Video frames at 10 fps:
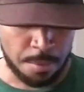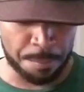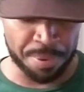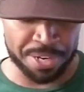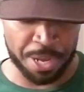
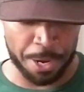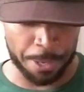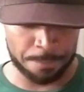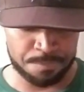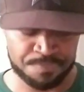
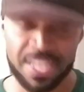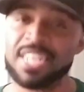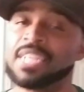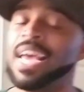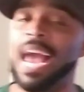But he
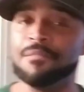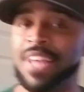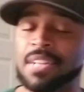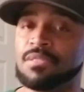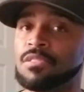doesn't have
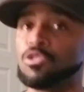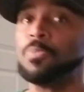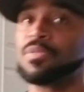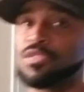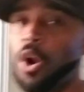that
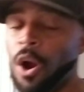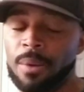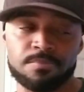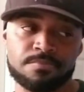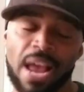
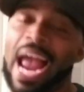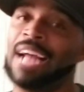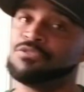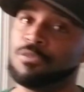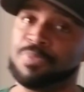superstar
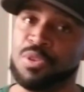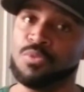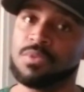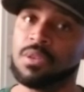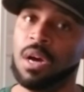
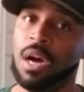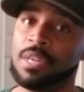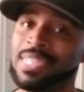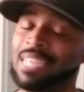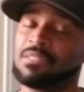attribute,
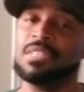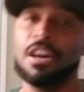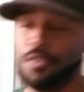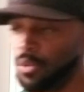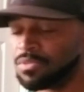next
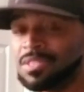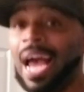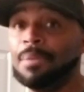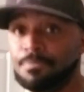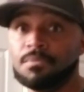level
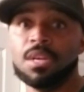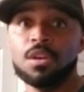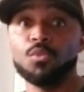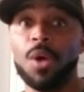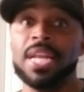type
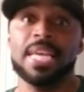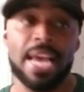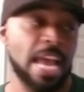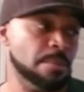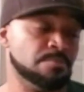running
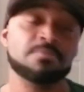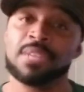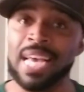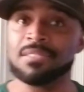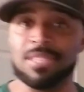game
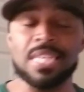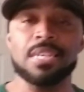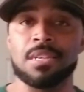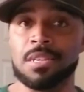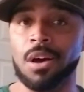like
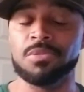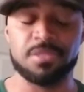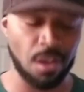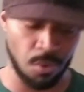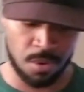Zeke, you know.
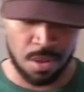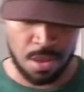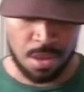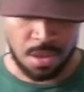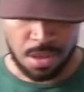So,
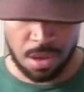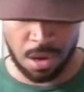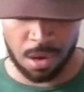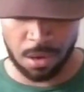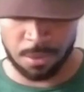
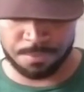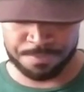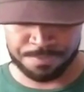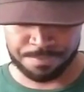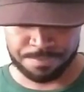
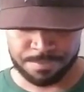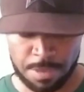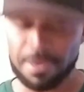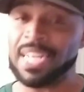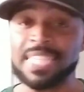
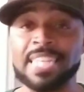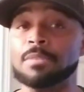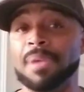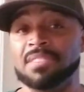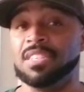but he did
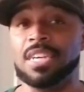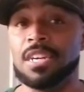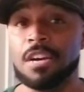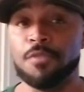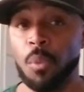the best he
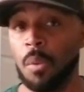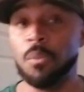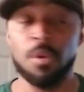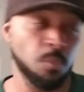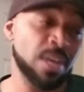could for
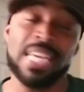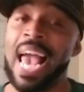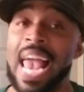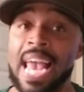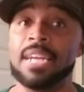what he
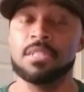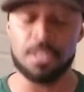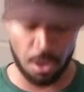had, you